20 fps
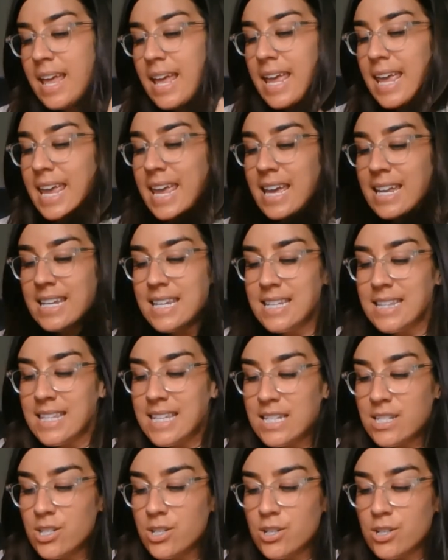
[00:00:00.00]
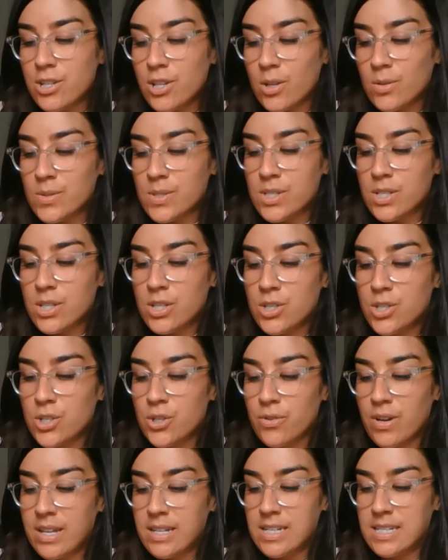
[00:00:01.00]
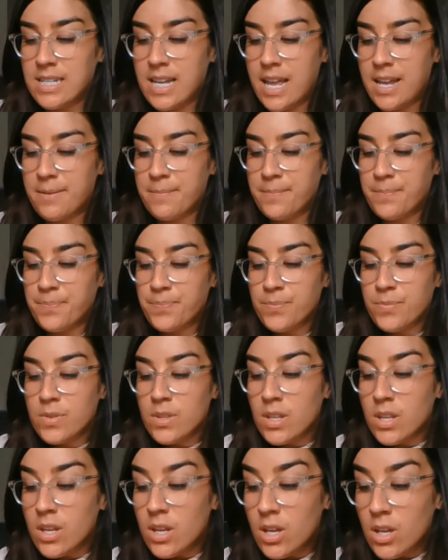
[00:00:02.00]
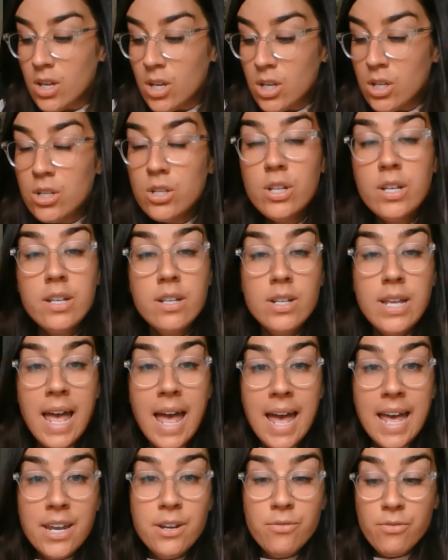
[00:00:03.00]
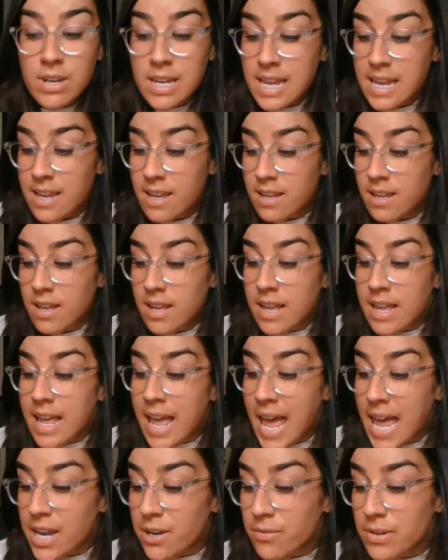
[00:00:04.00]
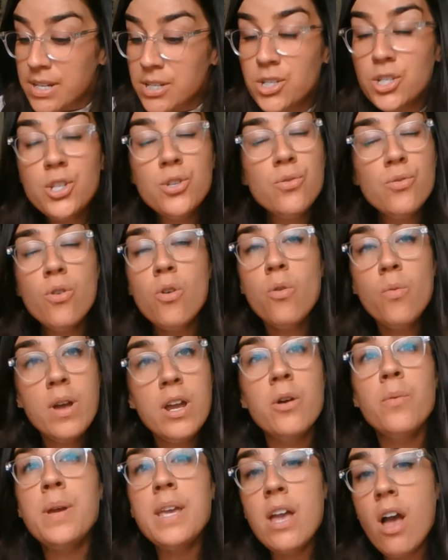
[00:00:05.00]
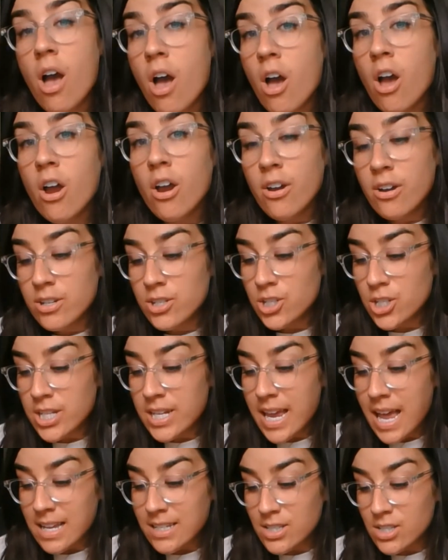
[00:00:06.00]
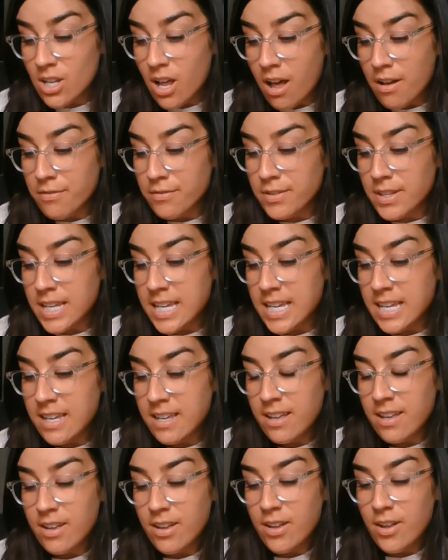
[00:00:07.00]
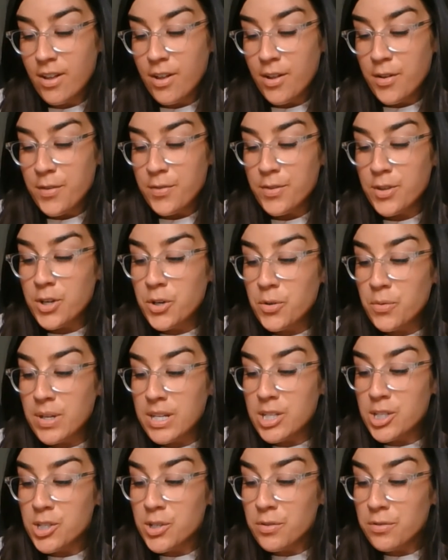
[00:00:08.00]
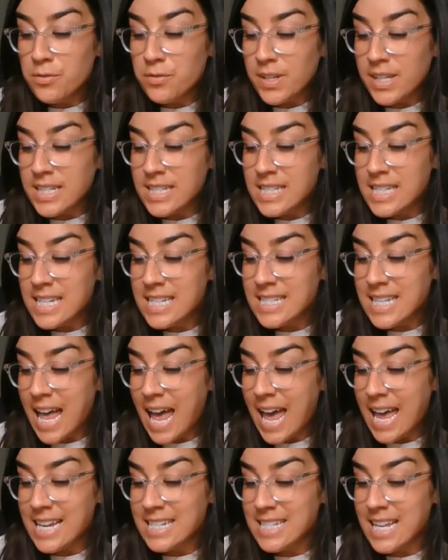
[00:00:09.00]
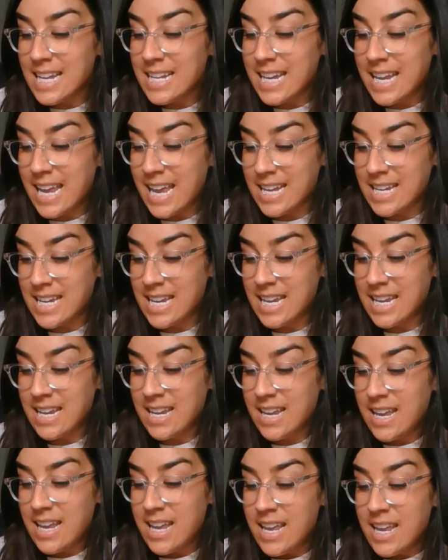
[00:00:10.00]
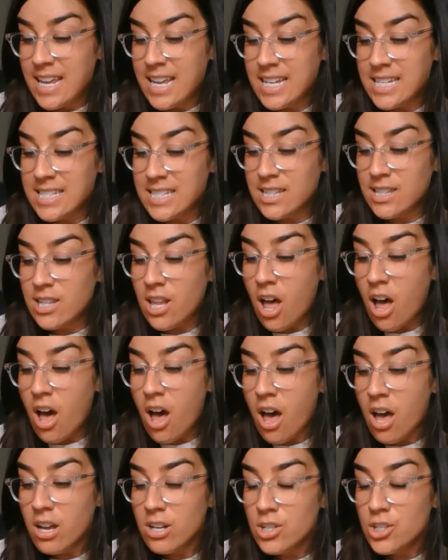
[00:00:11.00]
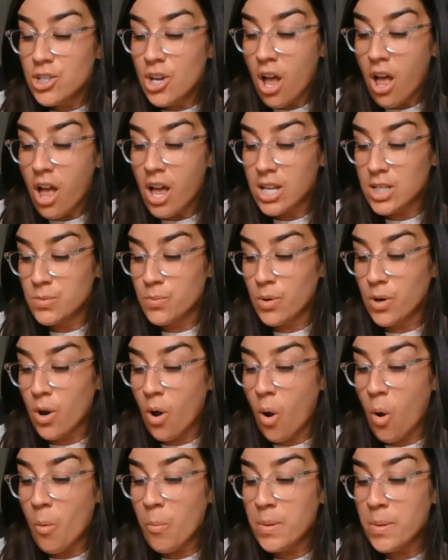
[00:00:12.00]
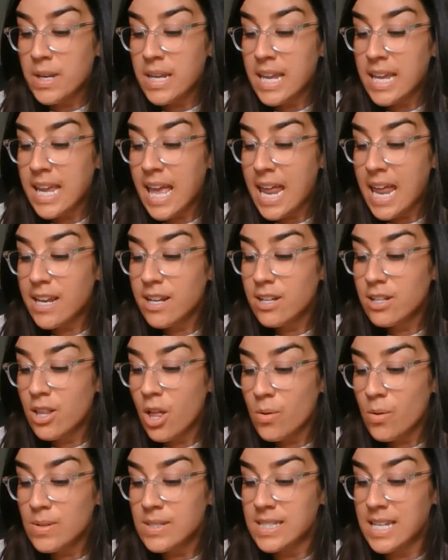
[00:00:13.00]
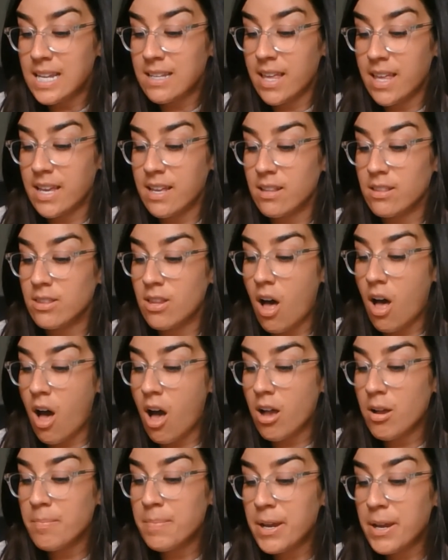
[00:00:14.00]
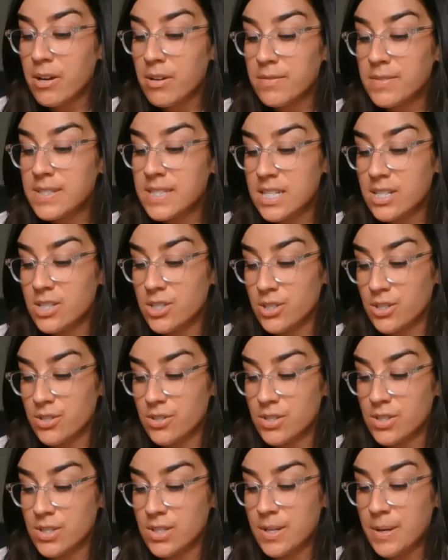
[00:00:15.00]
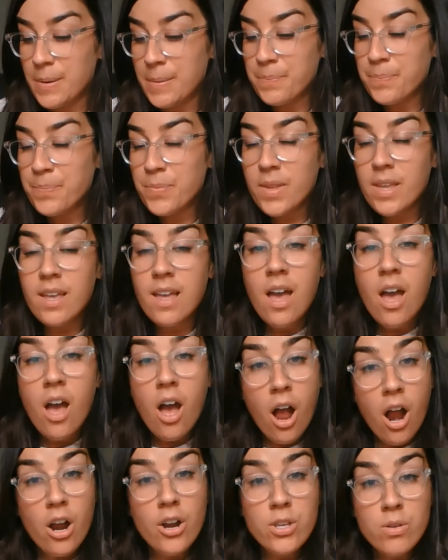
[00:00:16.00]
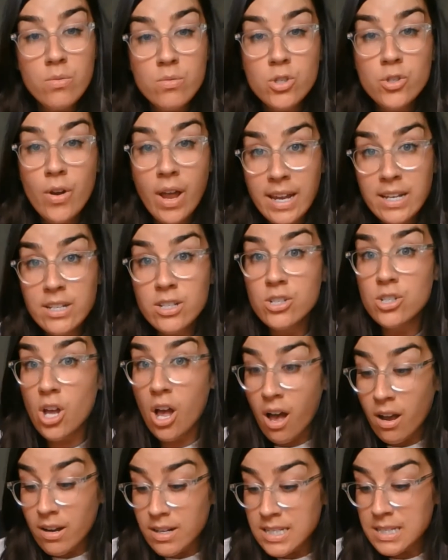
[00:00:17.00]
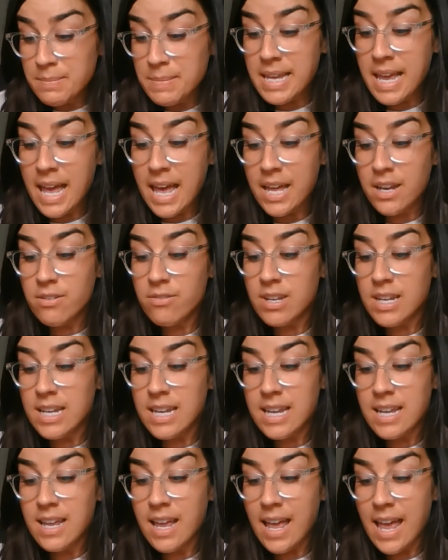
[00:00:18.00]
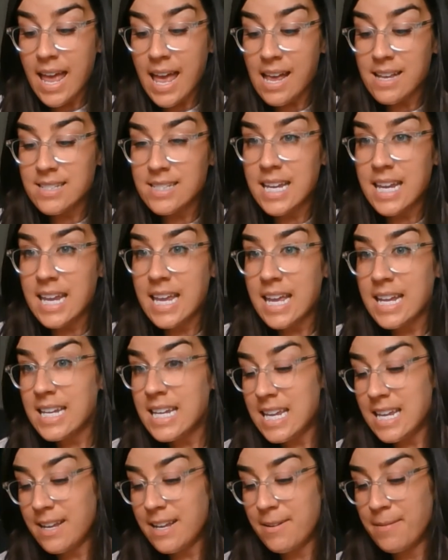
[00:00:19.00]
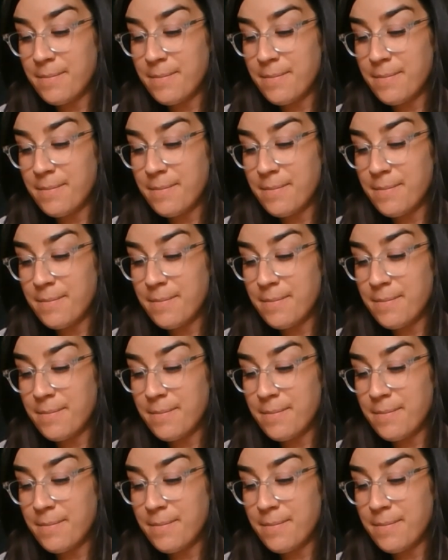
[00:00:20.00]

Annie leaned close to the pteranodon. Henry? Henry, do you know where we are? she asked softly. The creature fixed his eyes on Annie. His long jaws were opening and closing like a long pair of scissors. Are you trying to talk to me, Henry? asked Annie.